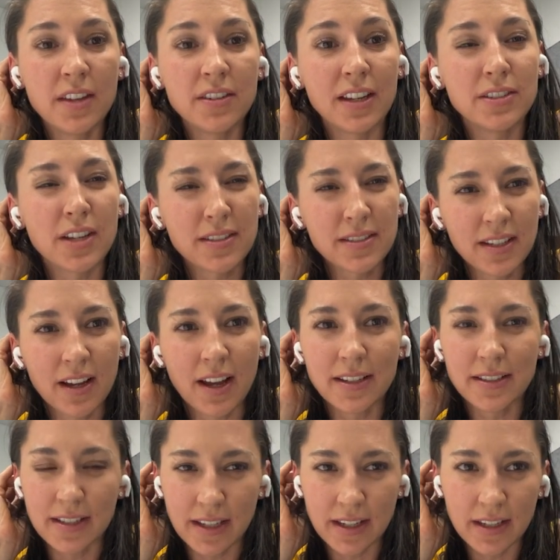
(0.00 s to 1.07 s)
digesting
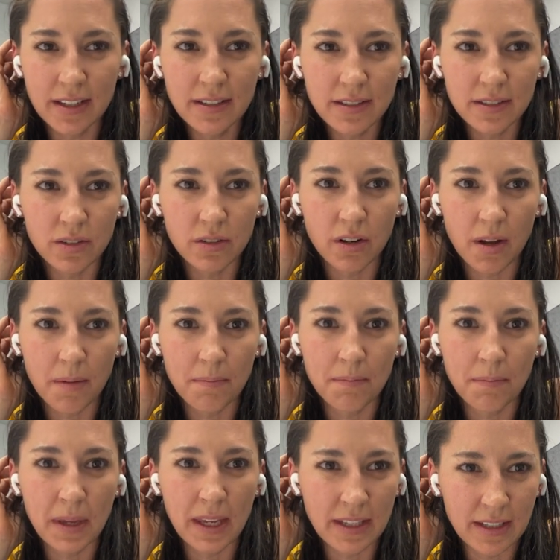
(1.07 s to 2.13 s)
ideas, not
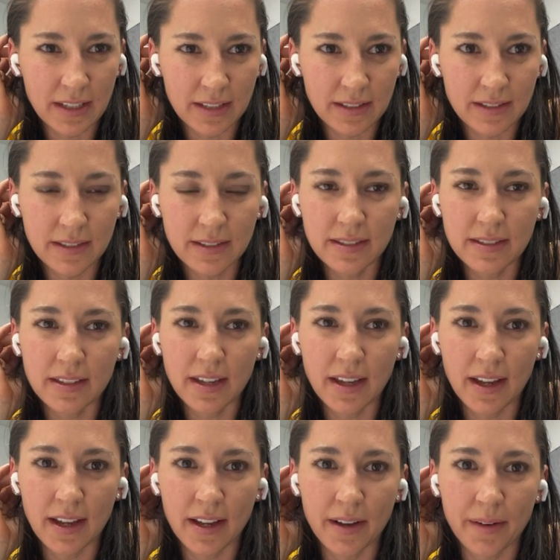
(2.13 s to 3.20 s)
opinions,
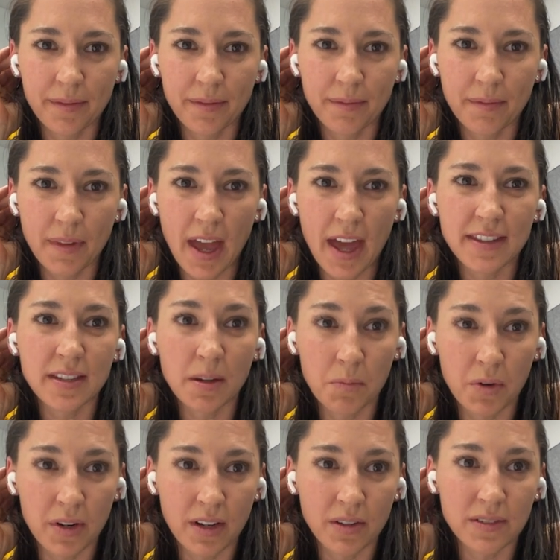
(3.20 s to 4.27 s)
um, at
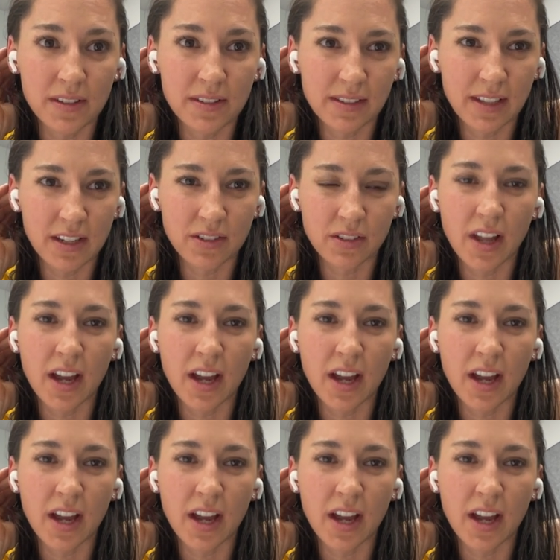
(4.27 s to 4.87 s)
someone else's leisure.